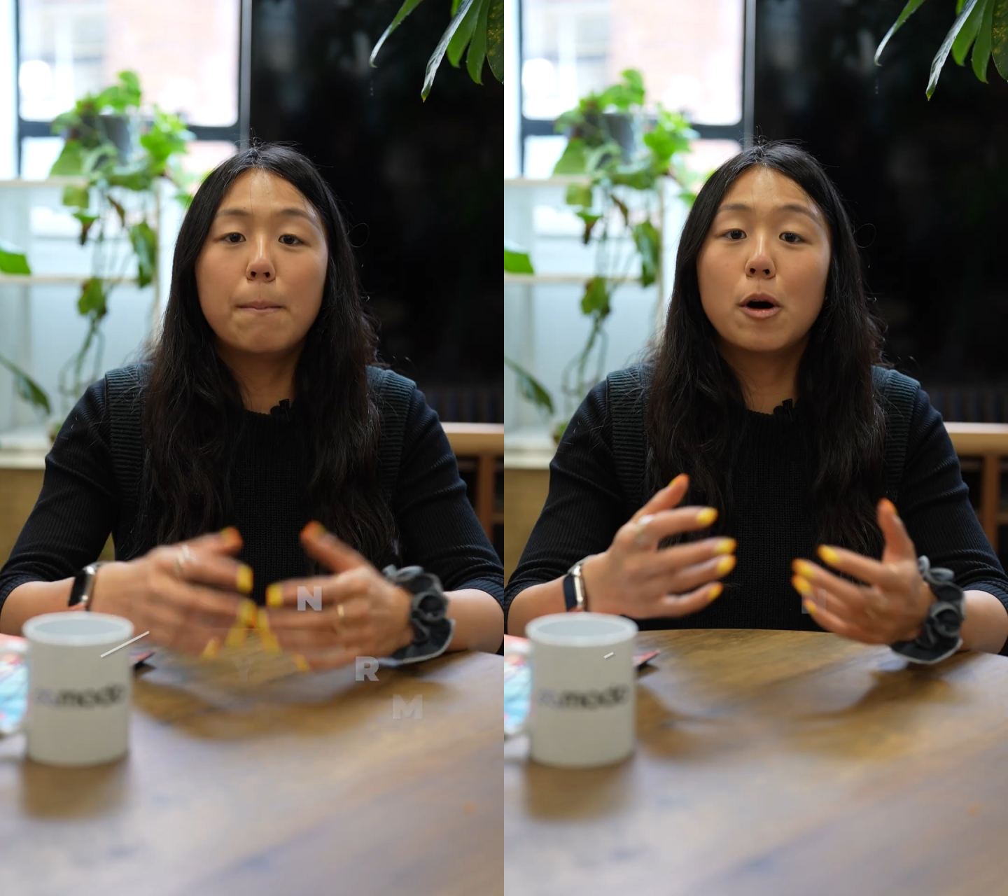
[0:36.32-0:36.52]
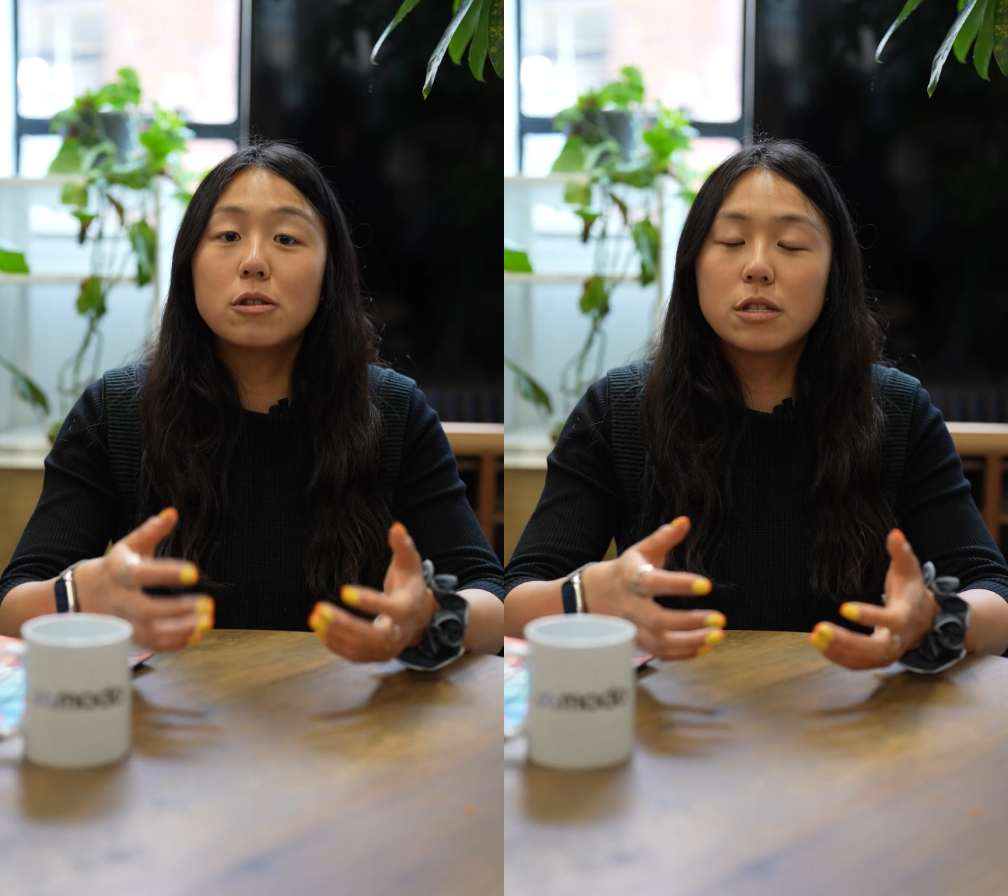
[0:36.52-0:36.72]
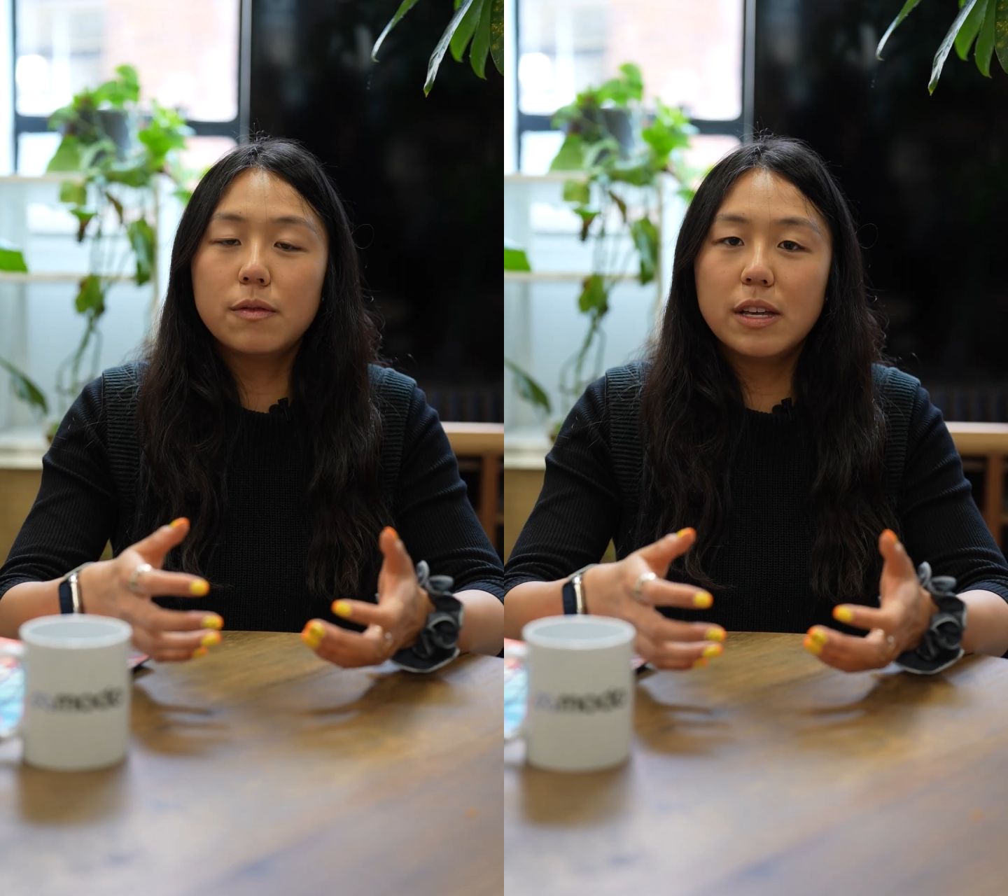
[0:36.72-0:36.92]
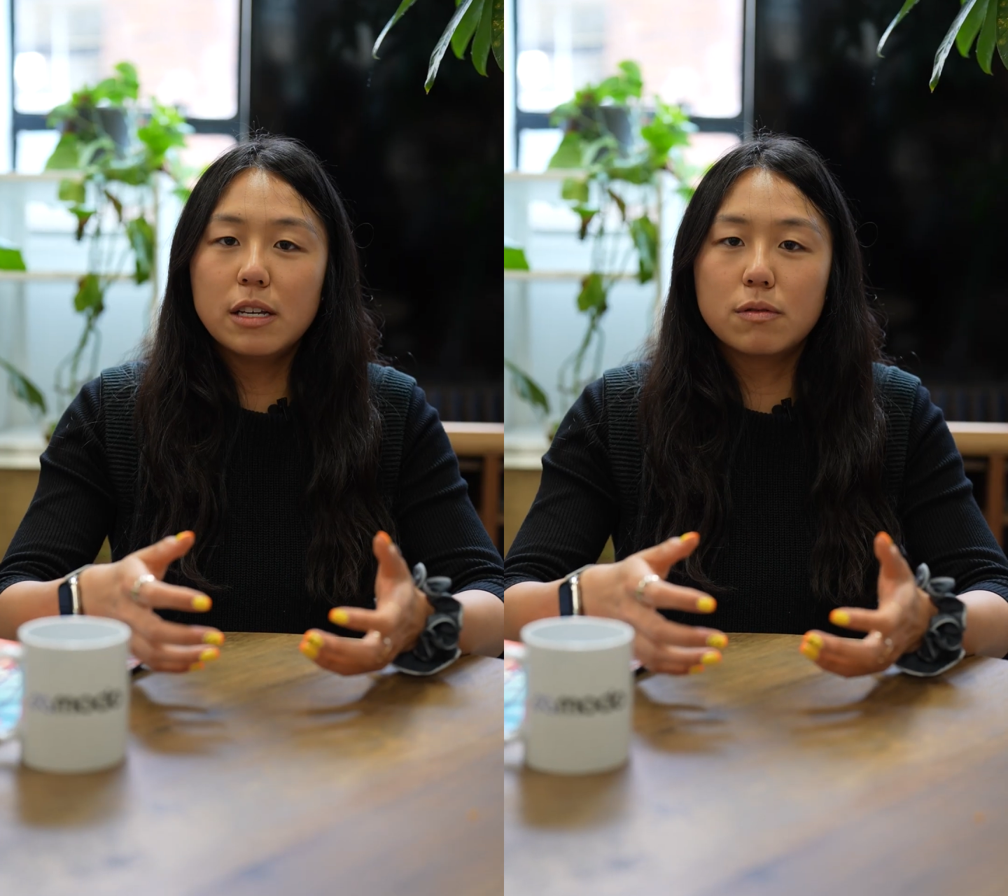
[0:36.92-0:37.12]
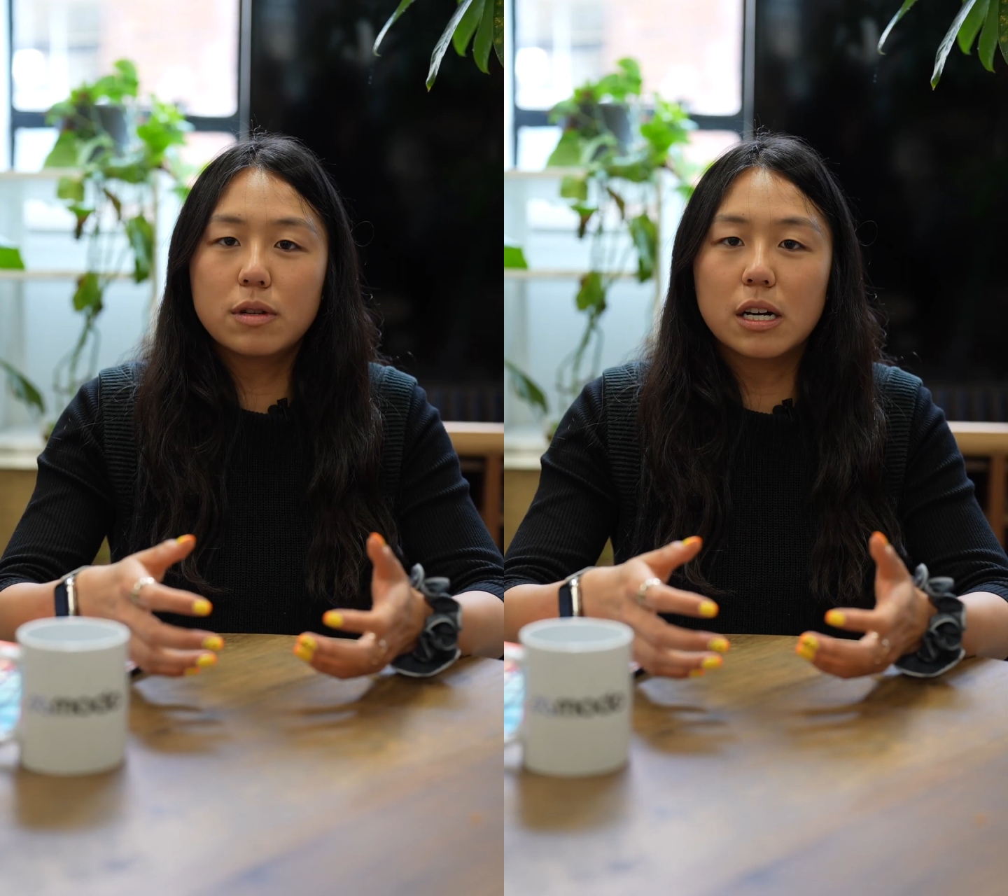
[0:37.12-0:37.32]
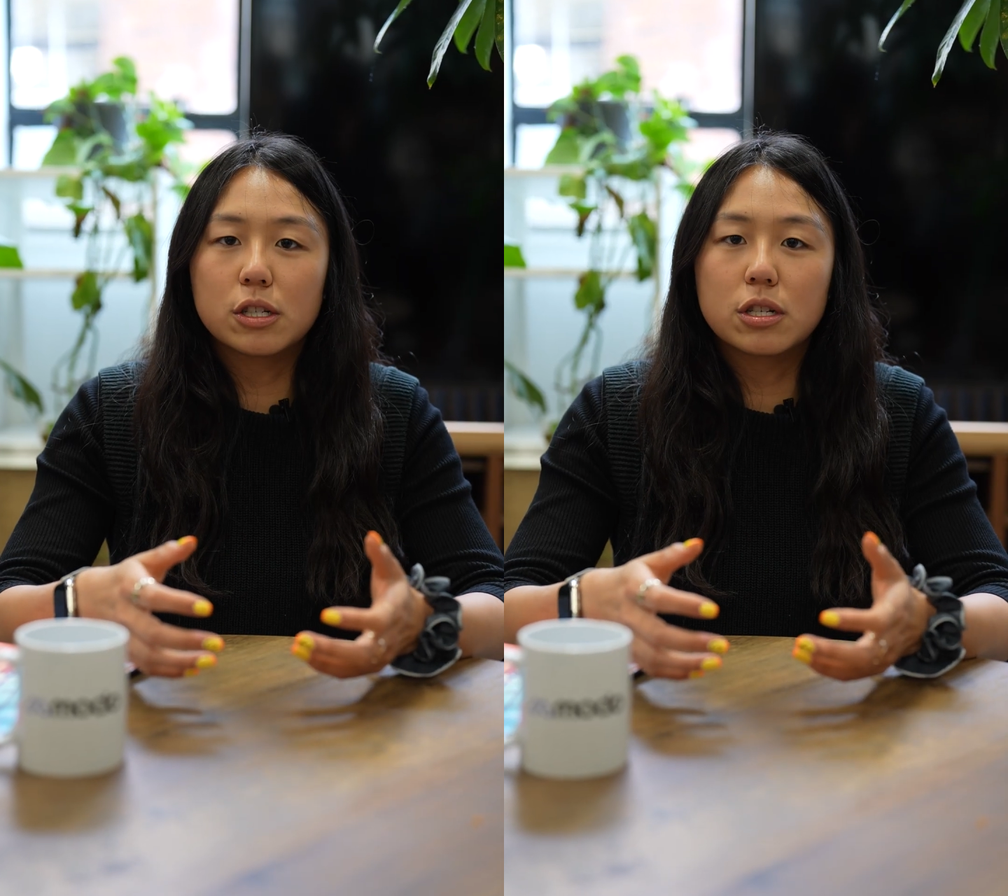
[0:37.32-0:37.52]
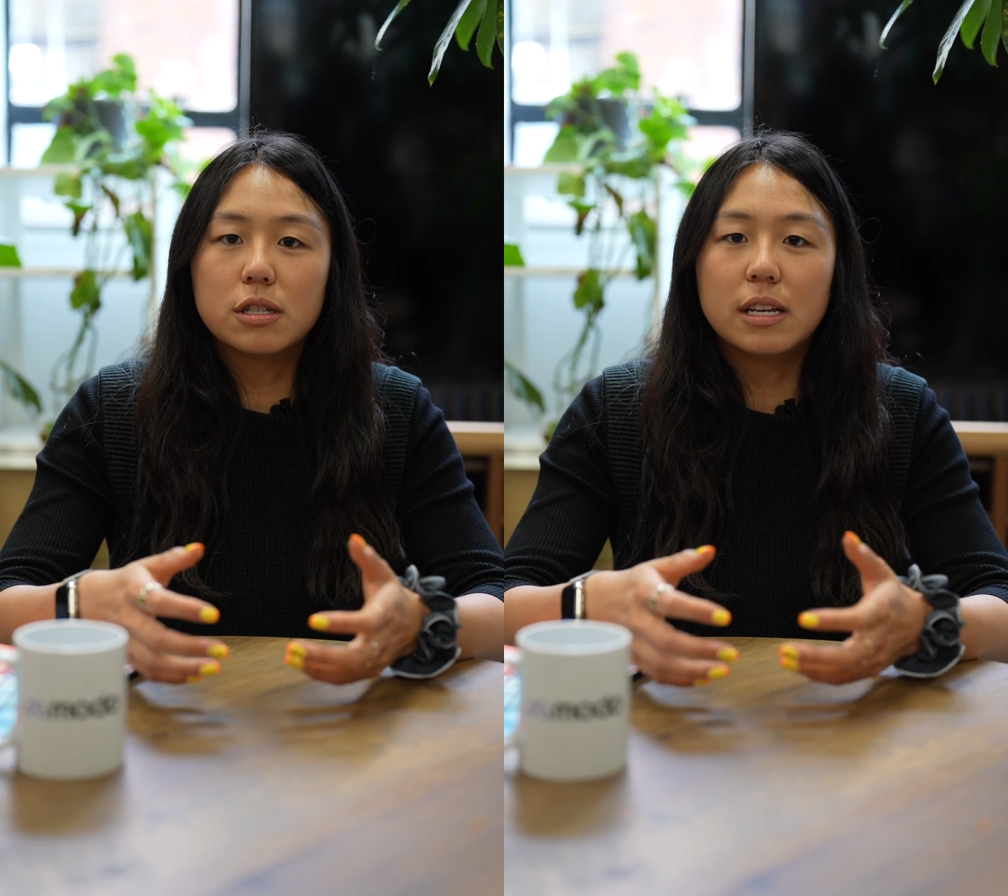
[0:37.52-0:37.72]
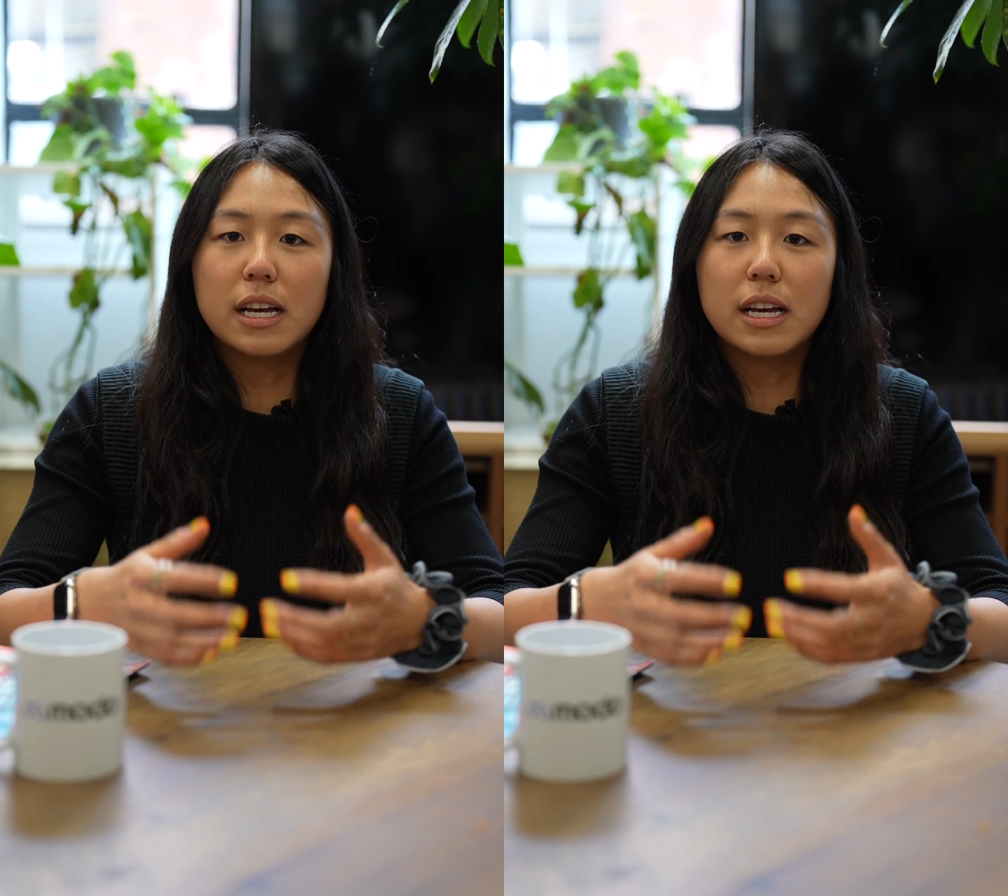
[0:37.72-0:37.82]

Most of these reductions